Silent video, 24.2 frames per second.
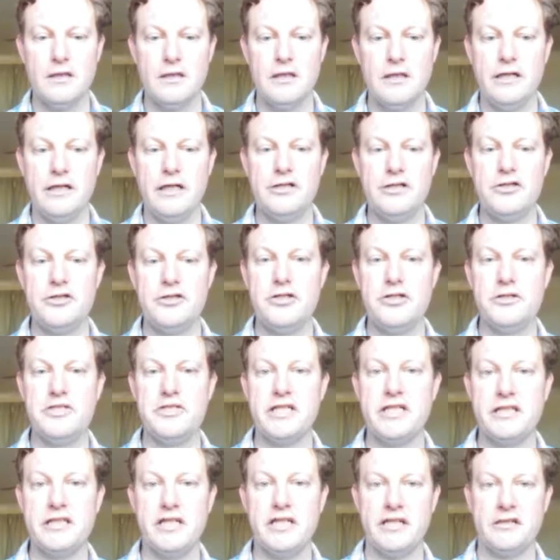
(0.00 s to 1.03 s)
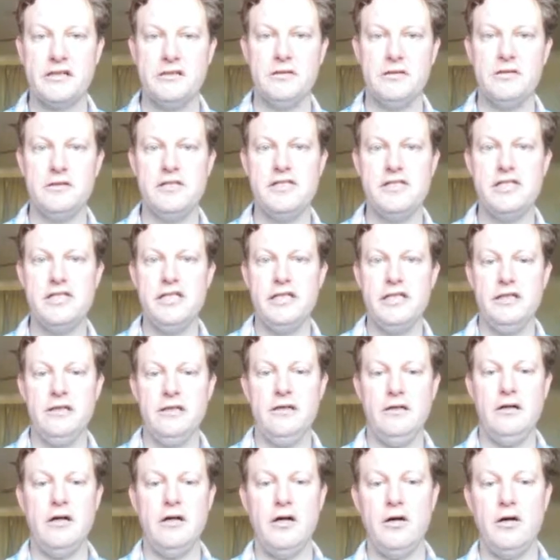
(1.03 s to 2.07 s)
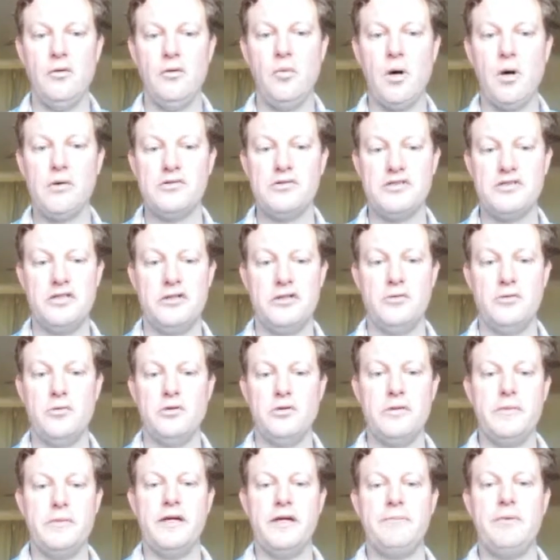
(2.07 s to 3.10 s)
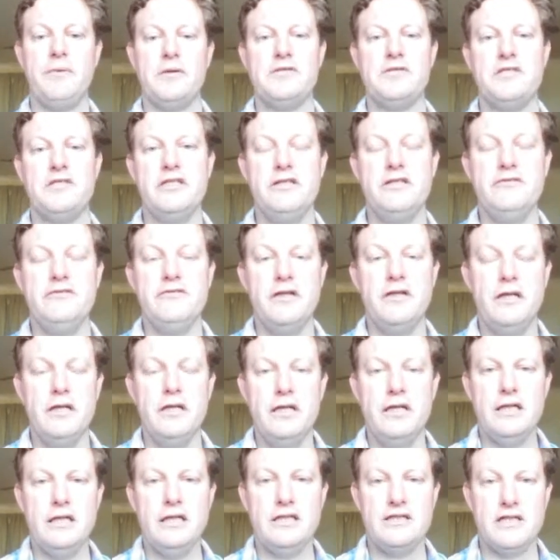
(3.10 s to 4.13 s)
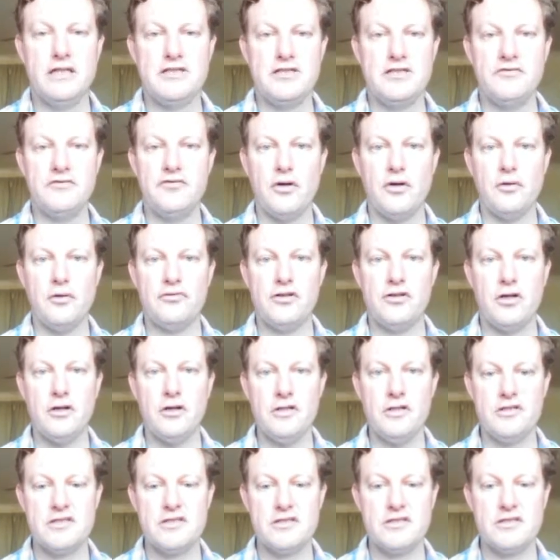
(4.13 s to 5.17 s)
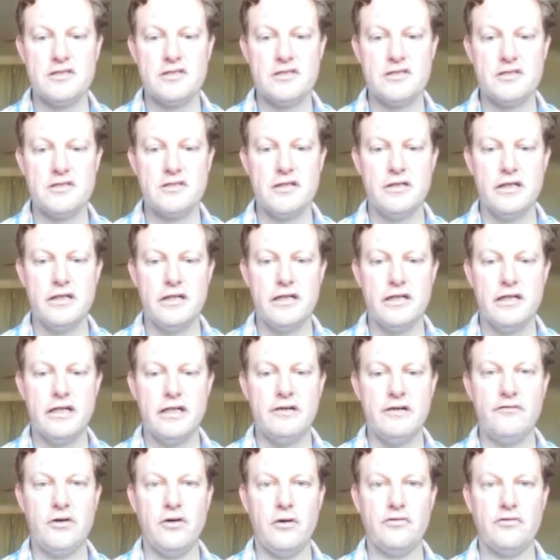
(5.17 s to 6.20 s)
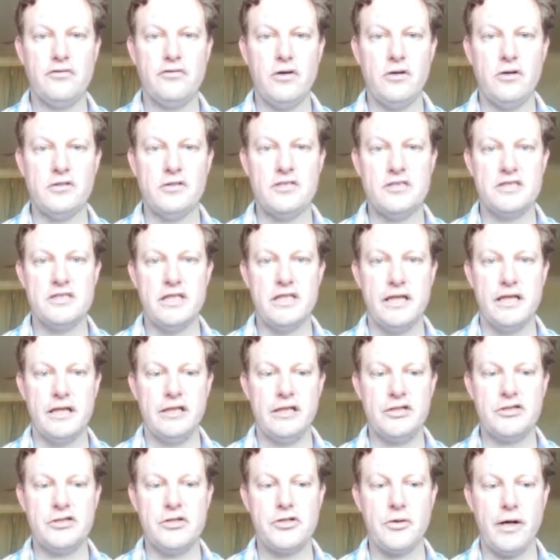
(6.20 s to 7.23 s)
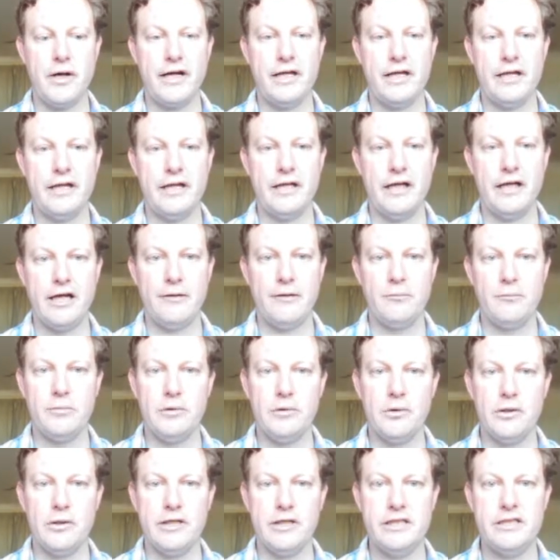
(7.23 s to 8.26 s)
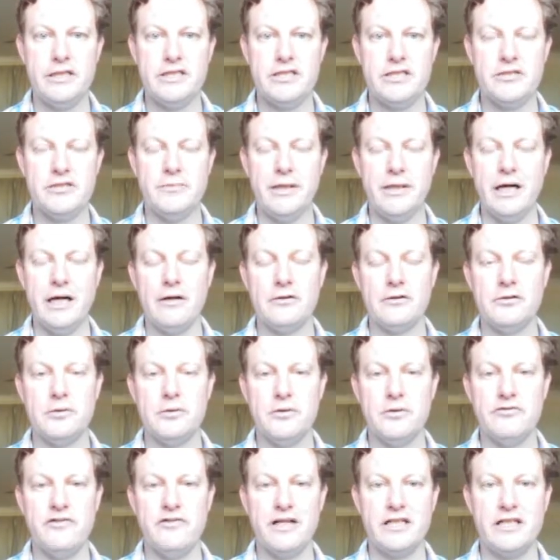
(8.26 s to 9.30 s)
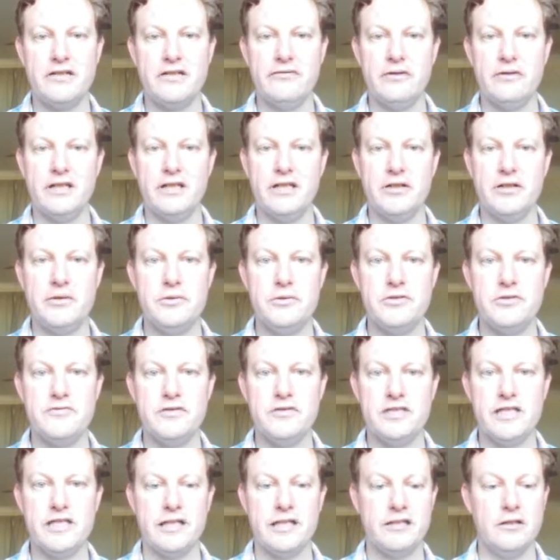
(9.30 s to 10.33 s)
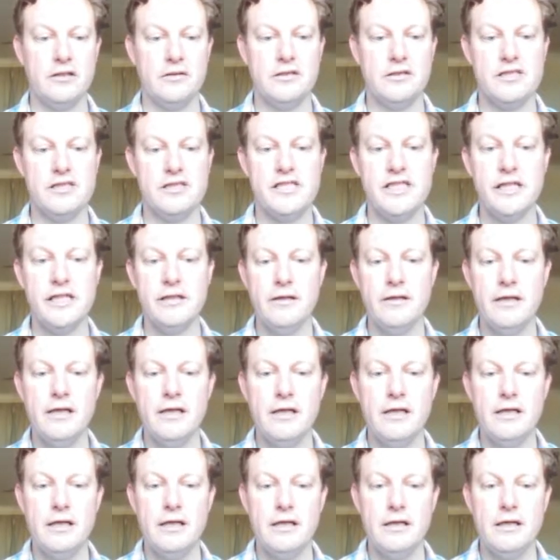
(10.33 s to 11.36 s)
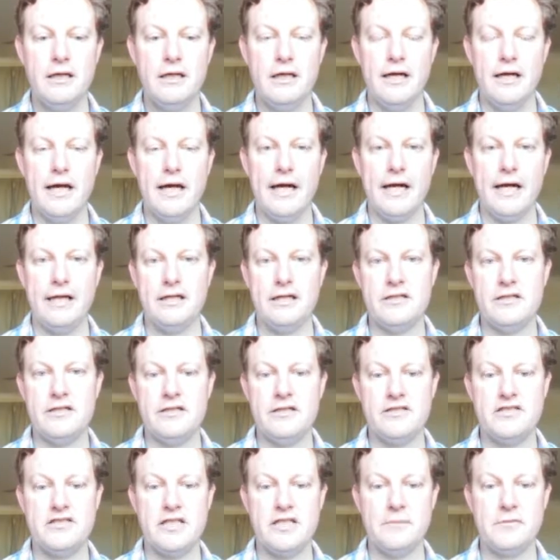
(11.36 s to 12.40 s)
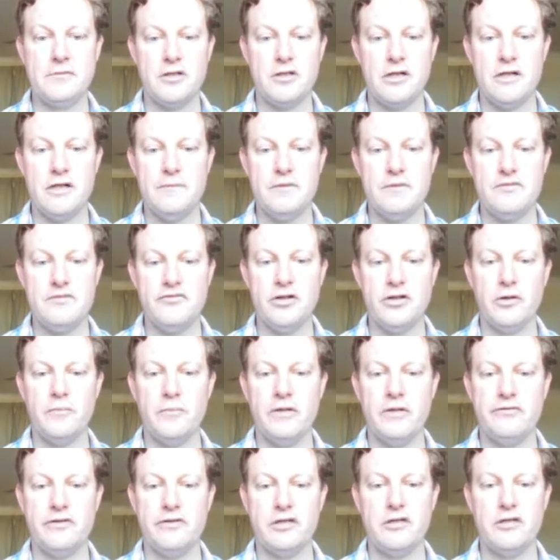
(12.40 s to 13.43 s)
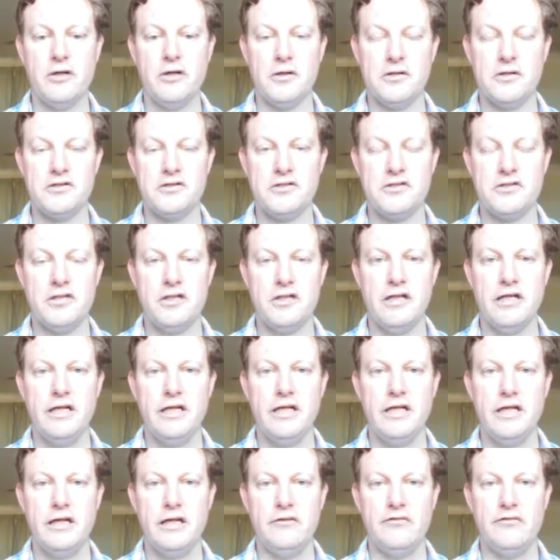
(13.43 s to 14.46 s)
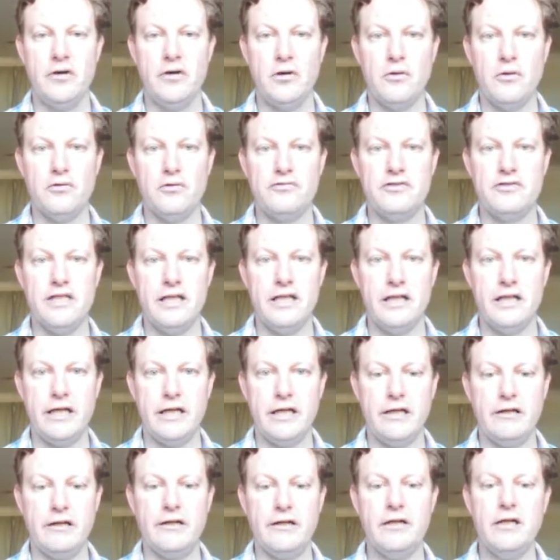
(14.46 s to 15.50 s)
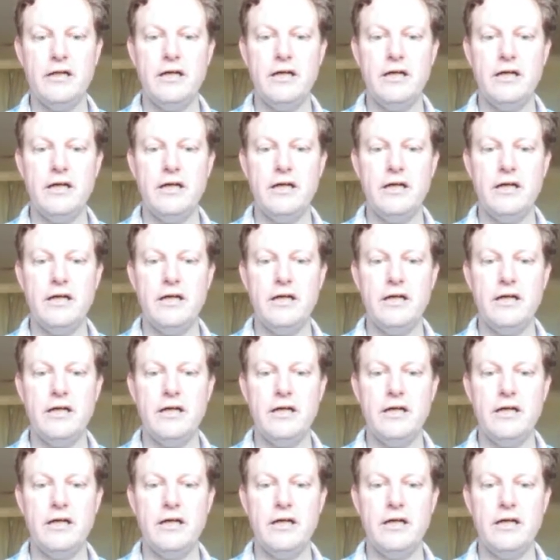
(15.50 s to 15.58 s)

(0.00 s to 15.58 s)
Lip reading: Introducing technology, whilst it ought to be a positive, it does involve costs. It involves costs in training employees to be able to effectively use the technology, and sometimes there will be the cost involved in